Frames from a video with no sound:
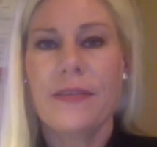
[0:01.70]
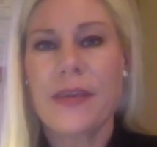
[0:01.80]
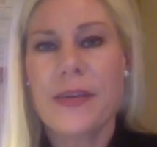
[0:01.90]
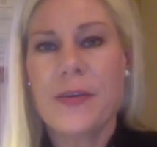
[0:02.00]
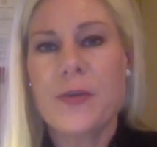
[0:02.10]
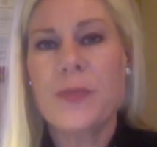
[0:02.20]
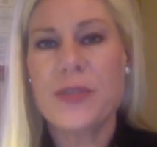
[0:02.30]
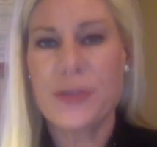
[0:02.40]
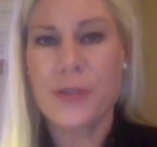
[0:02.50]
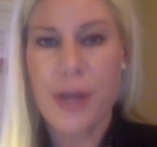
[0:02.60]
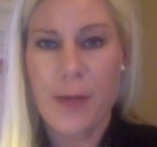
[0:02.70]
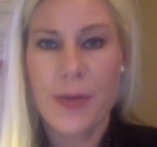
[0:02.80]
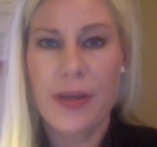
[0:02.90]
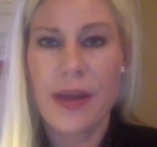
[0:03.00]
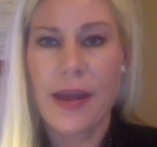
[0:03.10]
Thank you, Mr.
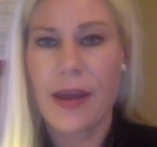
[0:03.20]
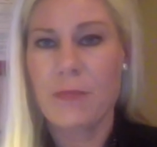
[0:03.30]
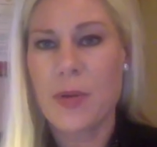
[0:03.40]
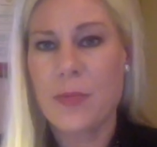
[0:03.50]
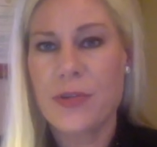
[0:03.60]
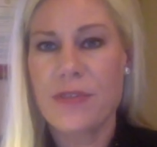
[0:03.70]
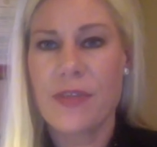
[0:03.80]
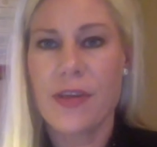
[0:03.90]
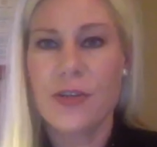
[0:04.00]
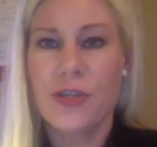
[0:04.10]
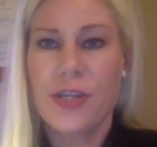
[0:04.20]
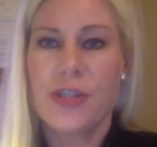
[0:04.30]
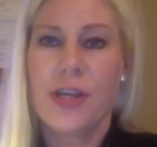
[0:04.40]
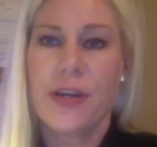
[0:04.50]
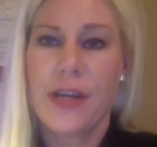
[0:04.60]
Chairman and members of the
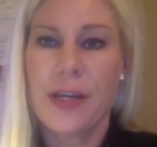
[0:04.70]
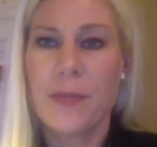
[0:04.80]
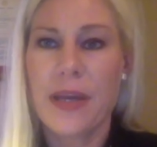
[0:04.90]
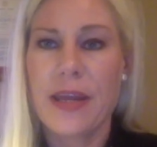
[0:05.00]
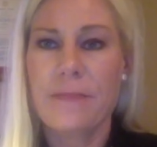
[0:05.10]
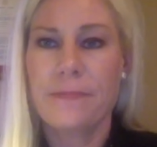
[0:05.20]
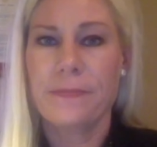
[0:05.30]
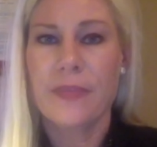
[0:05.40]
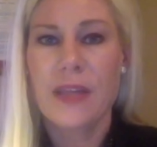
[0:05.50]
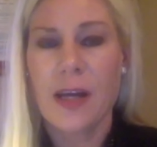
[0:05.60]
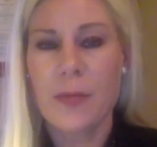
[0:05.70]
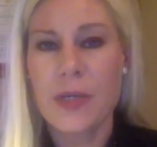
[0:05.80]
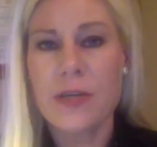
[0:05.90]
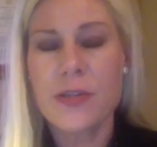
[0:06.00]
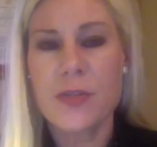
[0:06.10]
Judiciary Committee. I'm
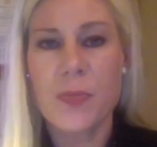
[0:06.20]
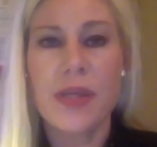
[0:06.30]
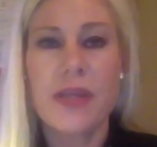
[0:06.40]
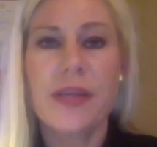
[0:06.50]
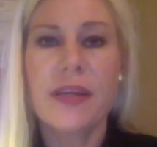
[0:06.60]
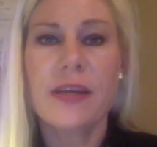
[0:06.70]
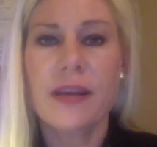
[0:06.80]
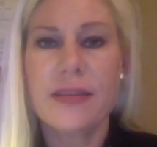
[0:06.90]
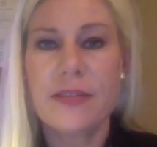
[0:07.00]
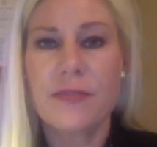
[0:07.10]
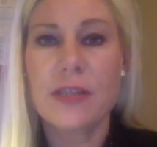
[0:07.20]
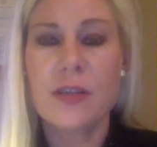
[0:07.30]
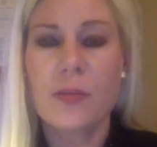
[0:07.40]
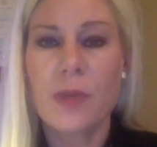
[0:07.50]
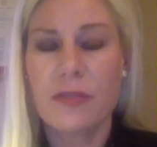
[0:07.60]
here speaking as a
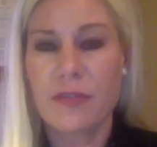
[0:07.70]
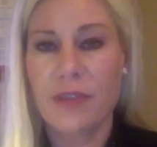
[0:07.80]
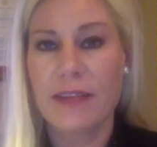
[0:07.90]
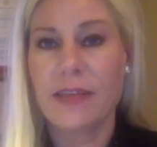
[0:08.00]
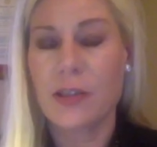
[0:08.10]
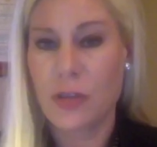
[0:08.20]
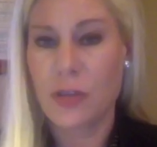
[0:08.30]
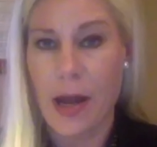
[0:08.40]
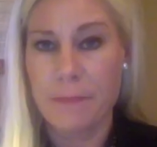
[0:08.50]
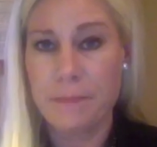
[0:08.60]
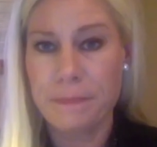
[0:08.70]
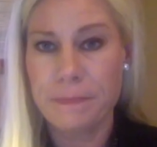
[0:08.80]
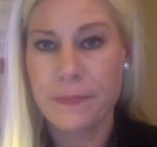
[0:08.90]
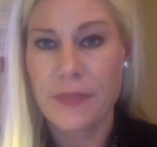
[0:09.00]
victim of a violent crime.